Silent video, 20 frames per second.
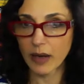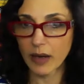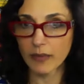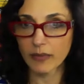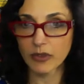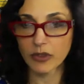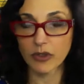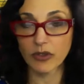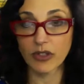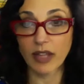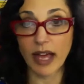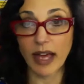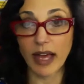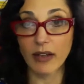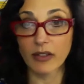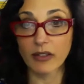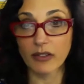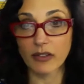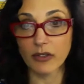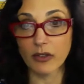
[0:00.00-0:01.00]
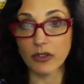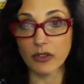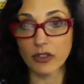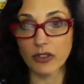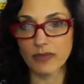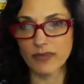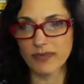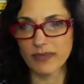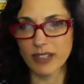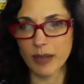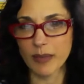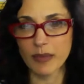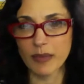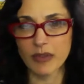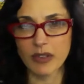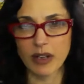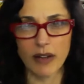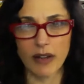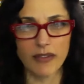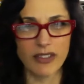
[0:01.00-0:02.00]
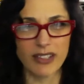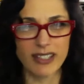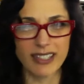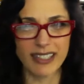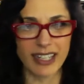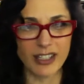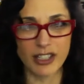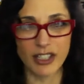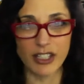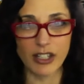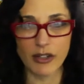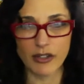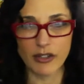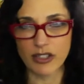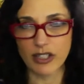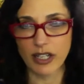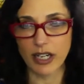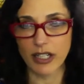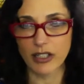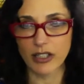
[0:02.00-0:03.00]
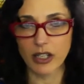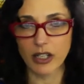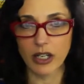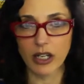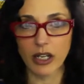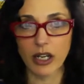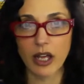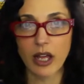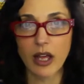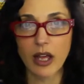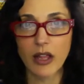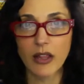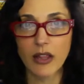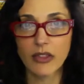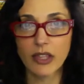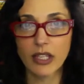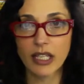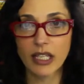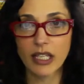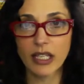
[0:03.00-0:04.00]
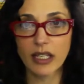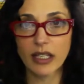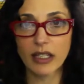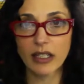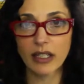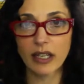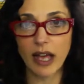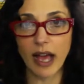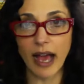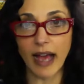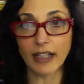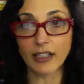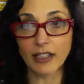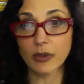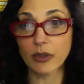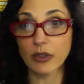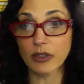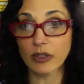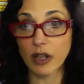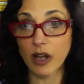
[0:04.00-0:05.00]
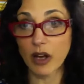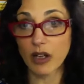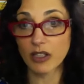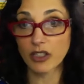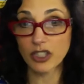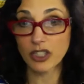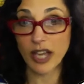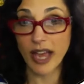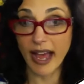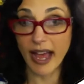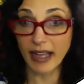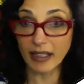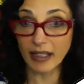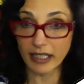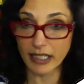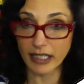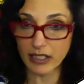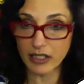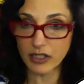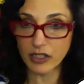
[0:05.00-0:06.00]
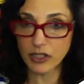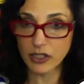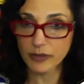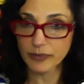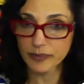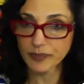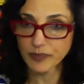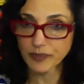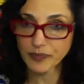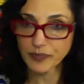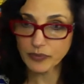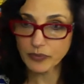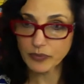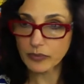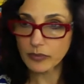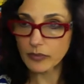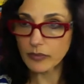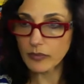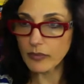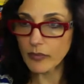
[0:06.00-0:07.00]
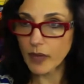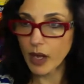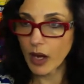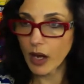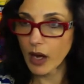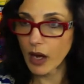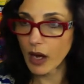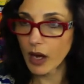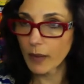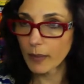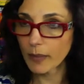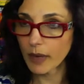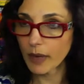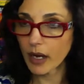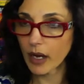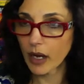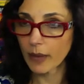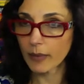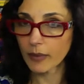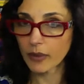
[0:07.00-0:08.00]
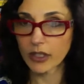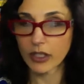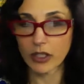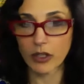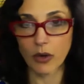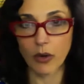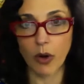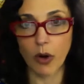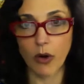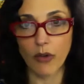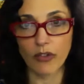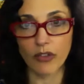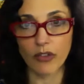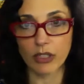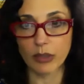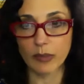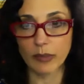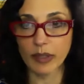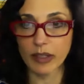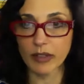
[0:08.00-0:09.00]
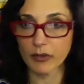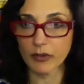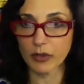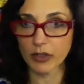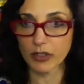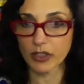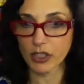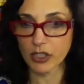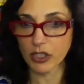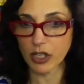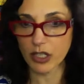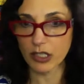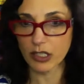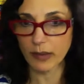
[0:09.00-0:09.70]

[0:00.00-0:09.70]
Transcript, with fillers: so that those are some of the sketchy notes that I took. The actual challenge, I'm going to go over a little bit of what she talks